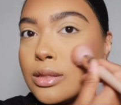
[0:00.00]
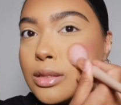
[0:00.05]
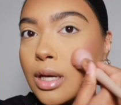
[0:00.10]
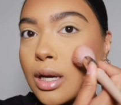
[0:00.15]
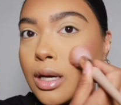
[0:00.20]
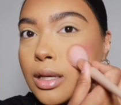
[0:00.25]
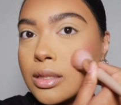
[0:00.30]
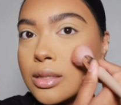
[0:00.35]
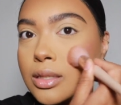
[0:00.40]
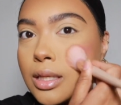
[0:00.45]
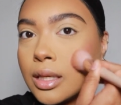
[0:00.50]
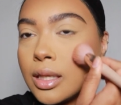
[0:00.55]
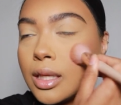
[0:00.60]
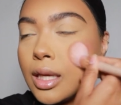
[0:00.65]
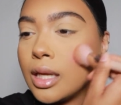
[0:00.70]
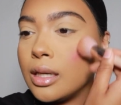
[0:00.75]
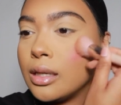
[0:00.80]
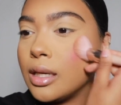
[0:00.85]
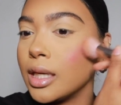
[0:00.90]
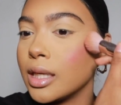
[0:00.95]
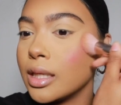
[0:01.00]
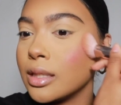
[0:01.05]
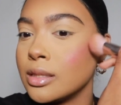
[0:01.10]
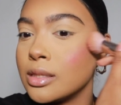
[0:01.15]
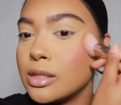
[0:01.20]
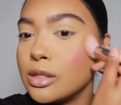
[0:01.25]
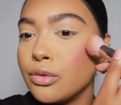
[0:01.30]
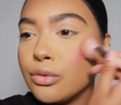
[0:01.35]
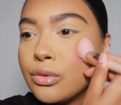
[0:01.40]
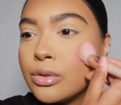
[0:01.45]
does, again, like, it's
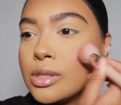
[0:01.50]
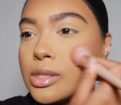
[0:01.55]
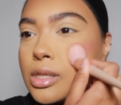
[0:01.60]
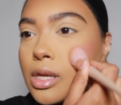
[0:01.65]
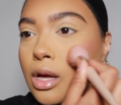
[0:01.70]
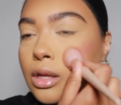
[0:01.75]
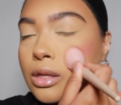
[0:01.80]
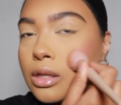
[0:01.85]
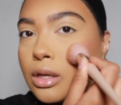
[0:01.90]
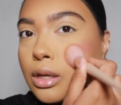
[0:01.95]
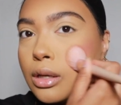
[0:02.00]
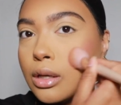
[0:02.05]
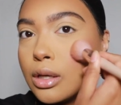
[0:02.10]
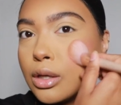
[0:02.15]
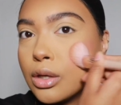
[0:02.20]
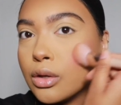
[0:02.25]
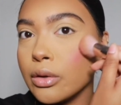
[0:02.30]
different to other